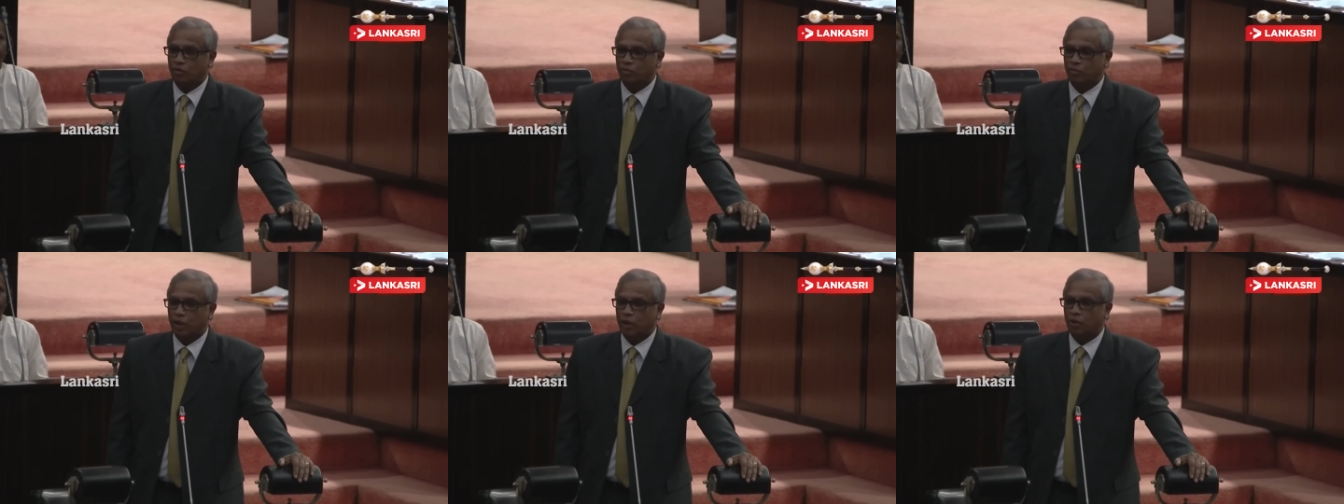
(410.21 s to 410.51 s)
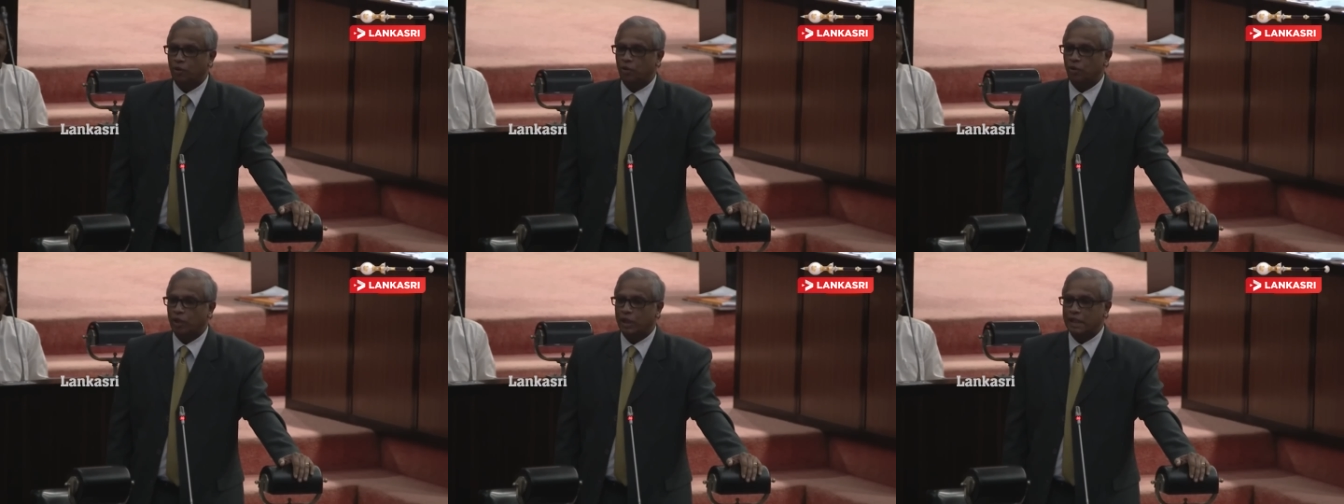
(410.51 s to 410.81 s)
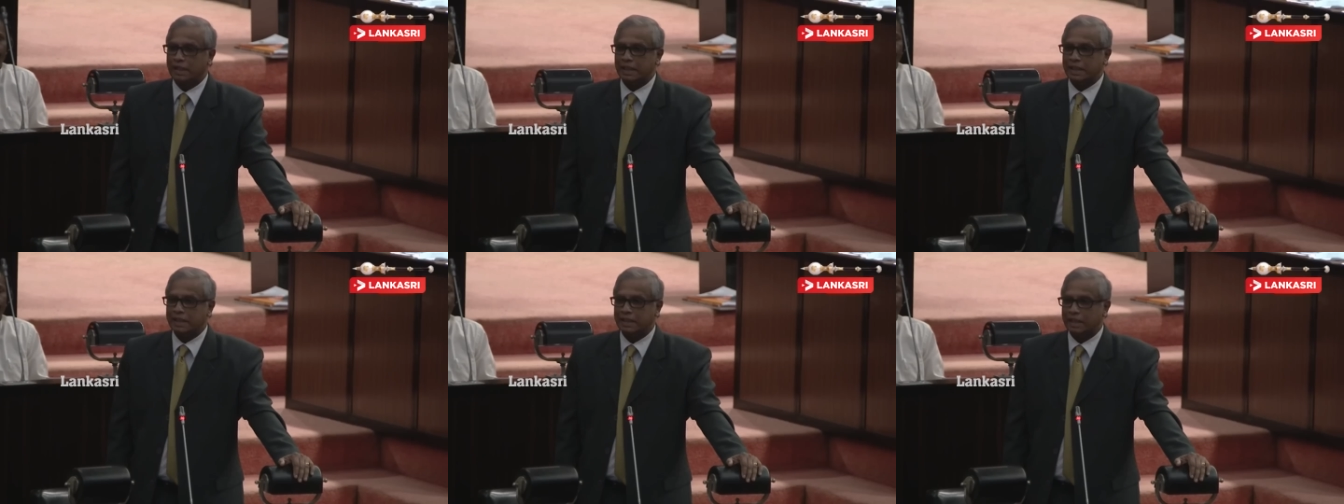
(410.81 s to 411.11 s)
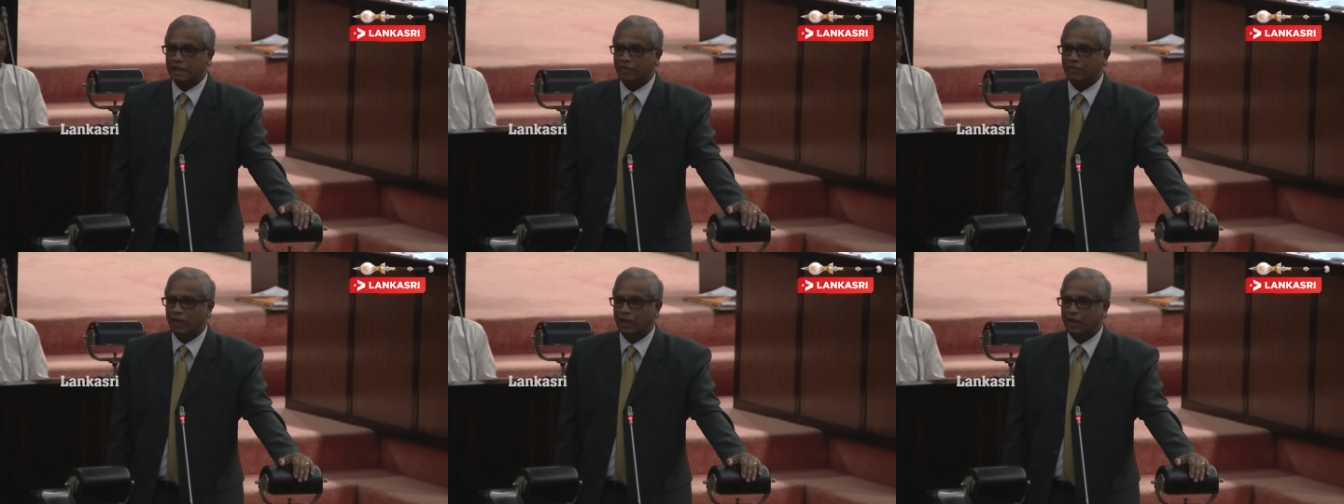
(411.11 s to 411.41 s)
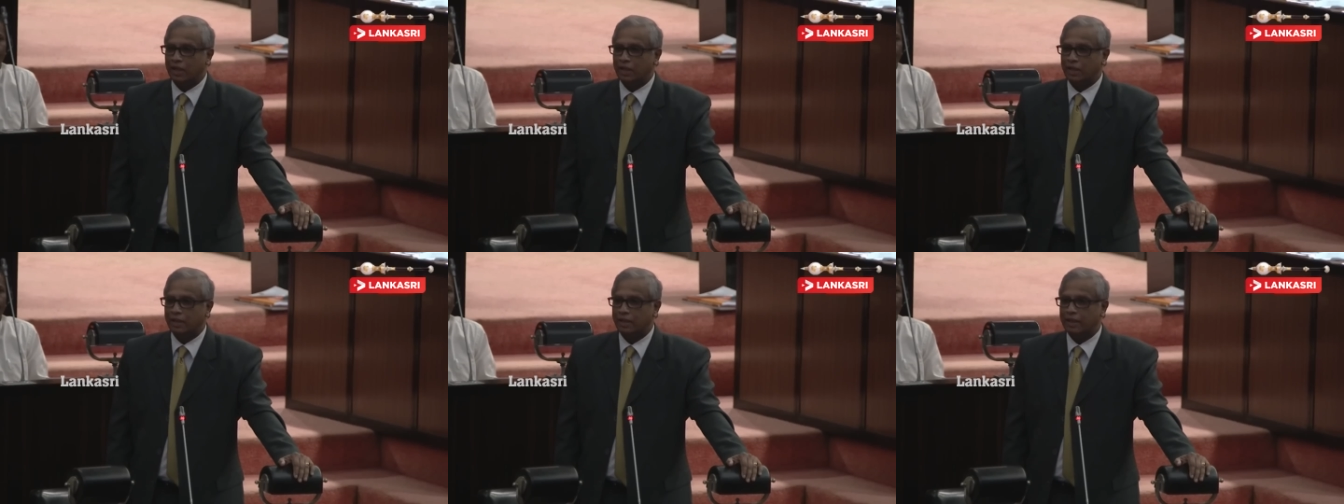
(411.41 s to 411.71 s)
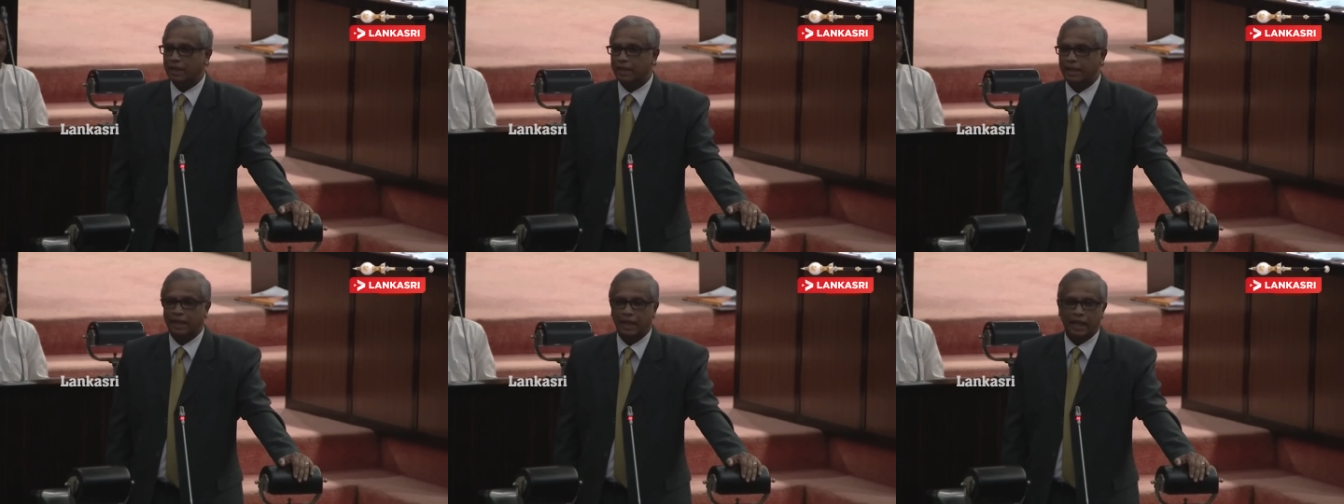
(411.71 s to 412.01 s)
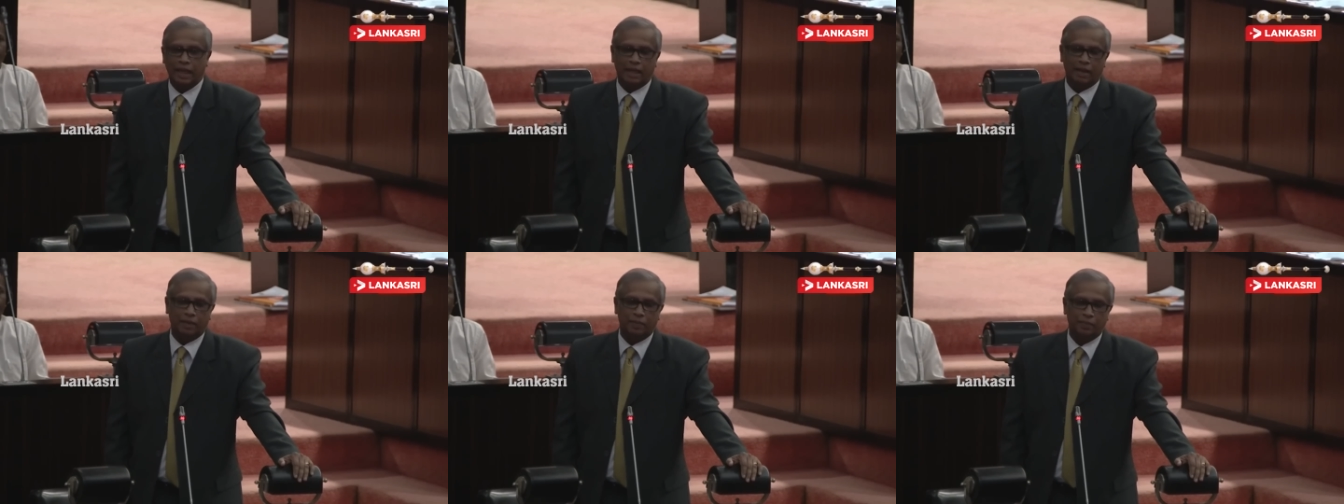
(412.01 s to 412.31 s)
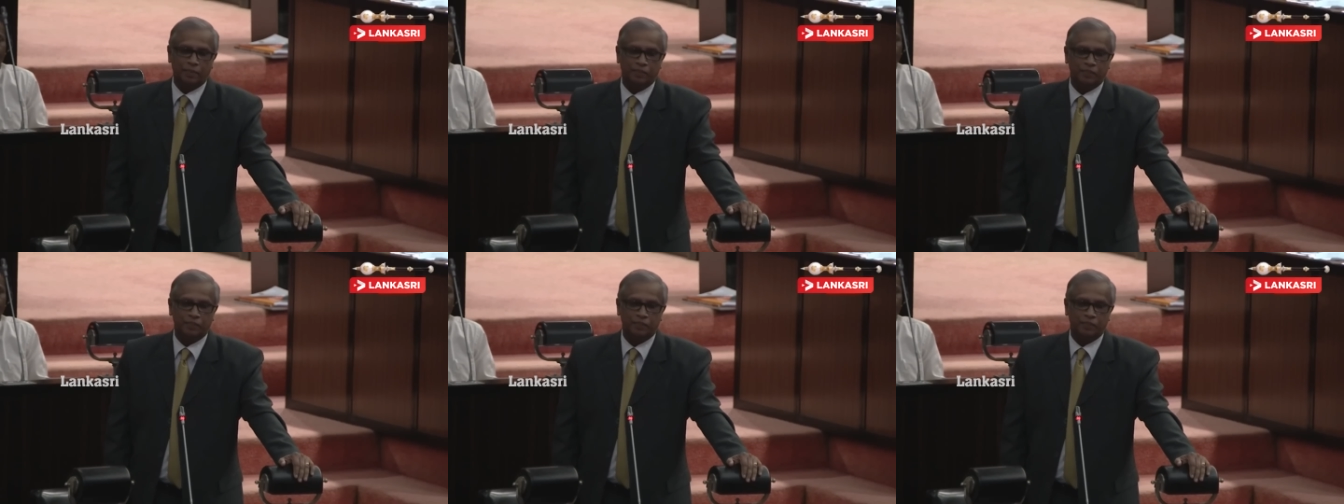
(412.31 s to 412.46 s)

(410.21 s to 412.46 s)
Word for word: but no reasons given yet again.